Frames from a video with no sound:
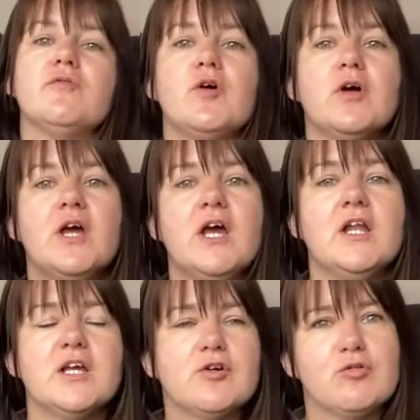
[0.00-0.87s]
not
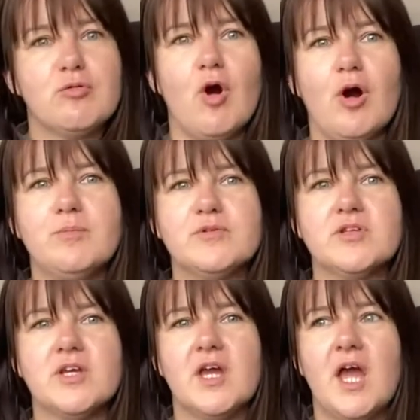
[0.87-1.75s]
like cropped,
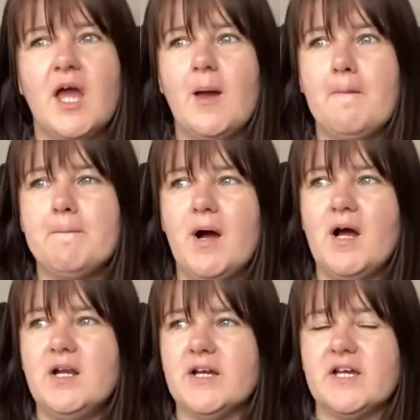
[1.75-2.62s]
but
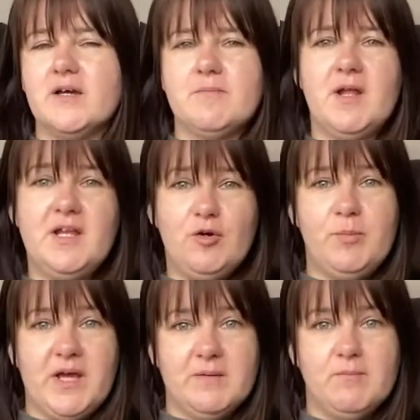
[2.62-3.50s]
I like them a little
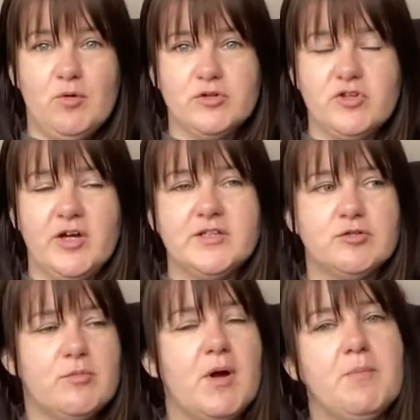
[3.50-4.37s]
bit more
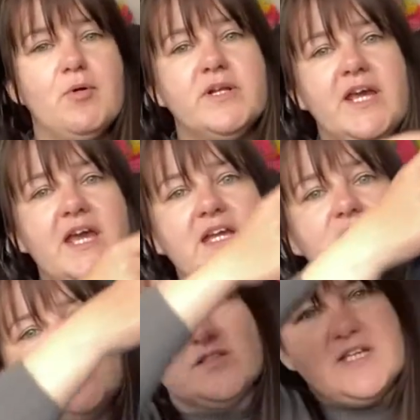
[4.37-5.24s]
tighter on my
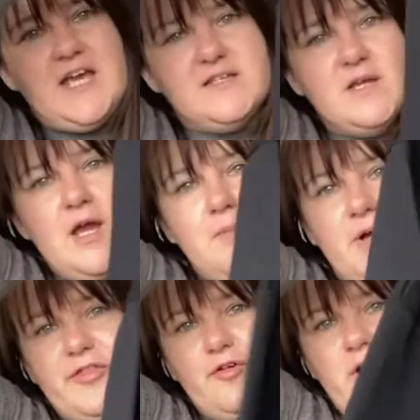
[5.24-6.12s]
body, just in case.
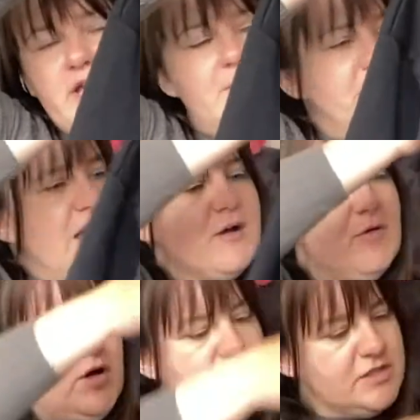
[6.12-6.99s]
But I thought I'd get a black
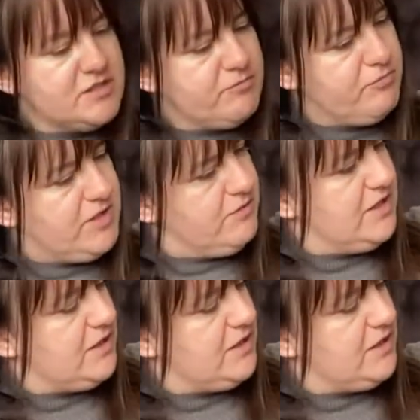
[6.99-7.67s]
one because they're really